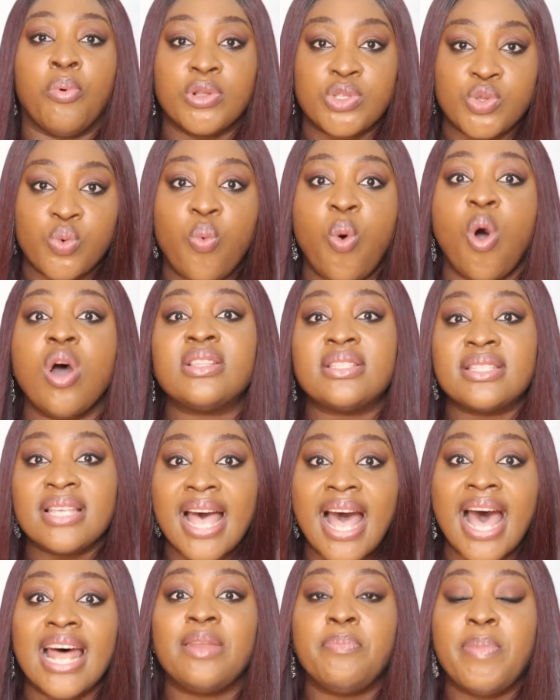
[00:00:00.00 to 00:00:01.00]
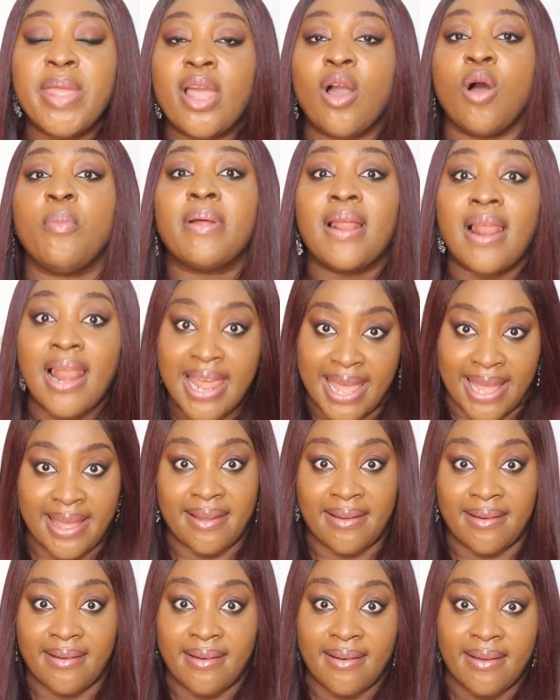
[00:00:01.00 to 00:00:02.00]
But what had become
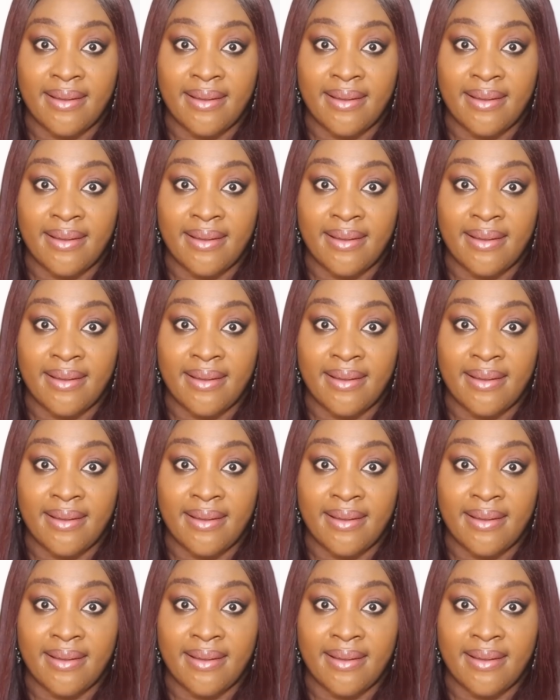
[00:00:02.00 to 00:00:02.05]
clear,